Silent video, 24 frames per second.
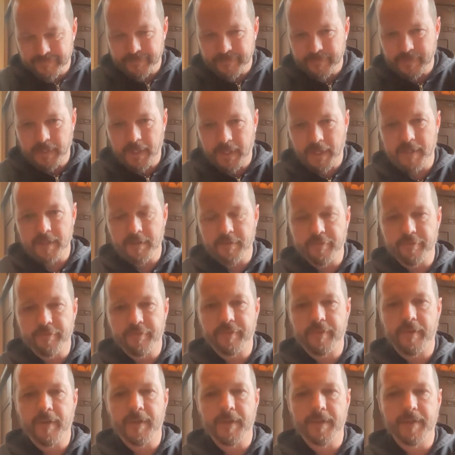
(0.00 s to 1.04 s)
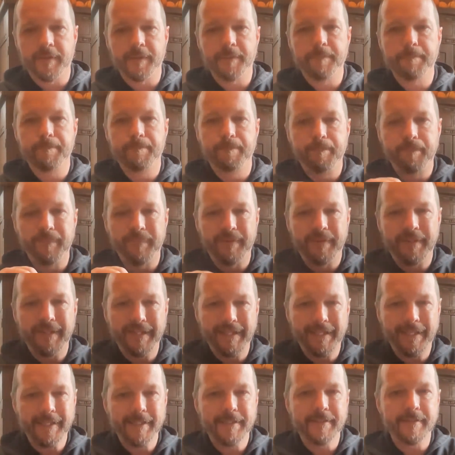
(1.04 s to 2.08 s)
kind of
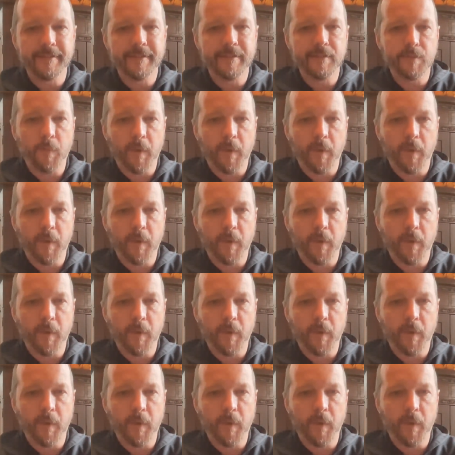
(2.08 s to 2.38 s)
needs its